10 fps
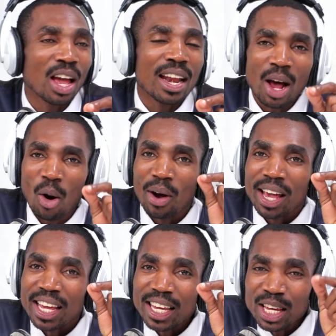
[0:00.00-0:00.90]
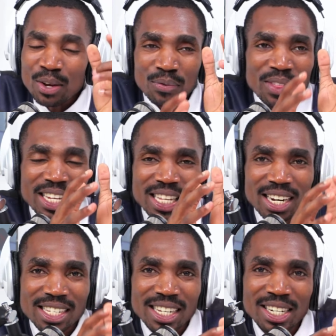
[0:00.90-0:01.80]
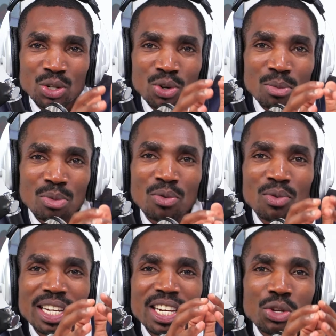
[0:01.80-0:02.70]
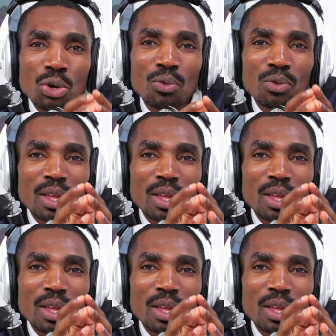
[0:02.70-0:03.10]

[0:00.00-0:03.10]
Now, if they succeed to remove Ndindi Nyoro